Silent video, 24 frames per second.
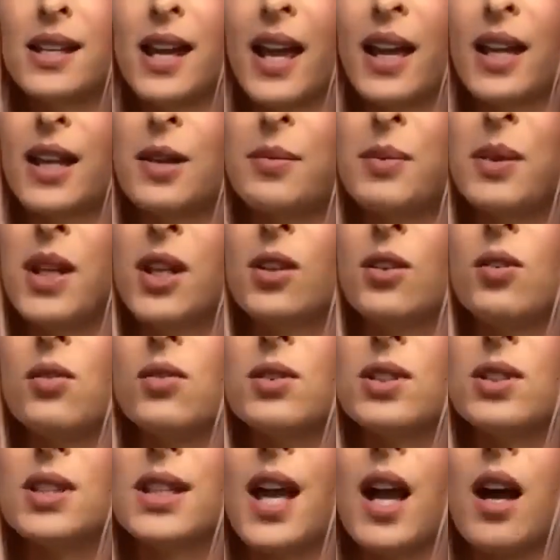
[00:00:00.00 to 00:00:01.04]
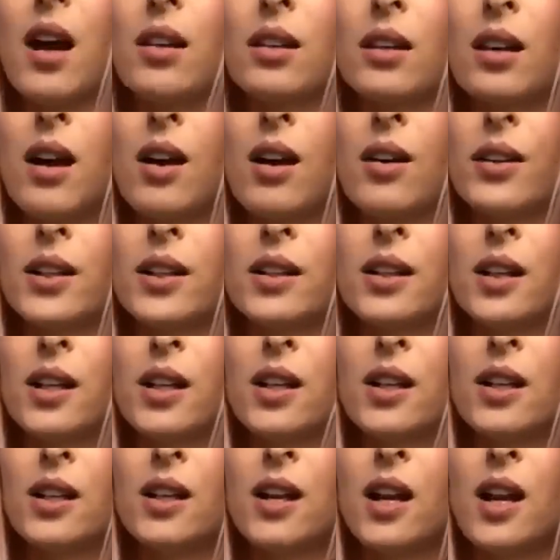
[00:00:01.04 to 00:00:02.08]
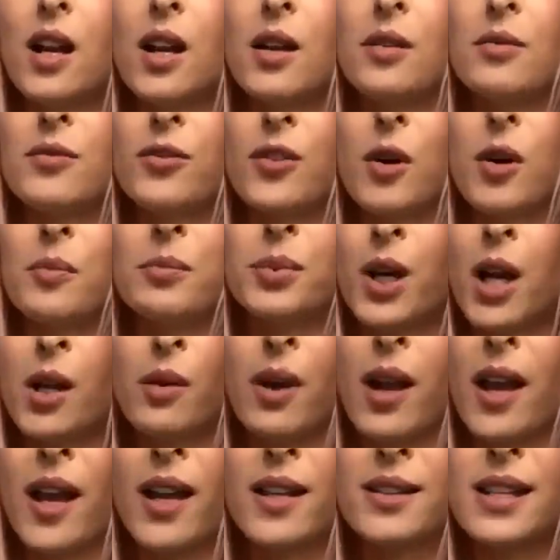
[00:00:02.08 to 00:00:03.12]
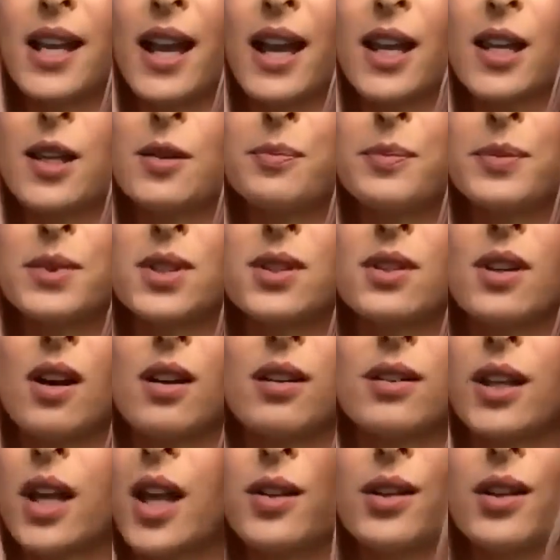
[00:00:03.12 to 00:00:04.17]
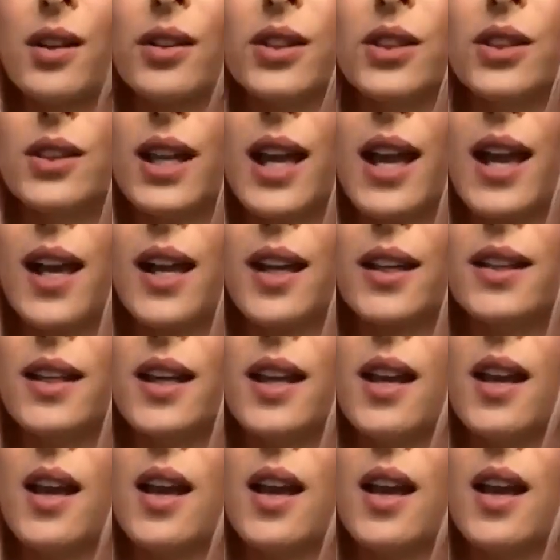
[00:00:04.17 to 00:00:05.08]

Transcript: Tape. You can order that online from prohairtape.co.uk.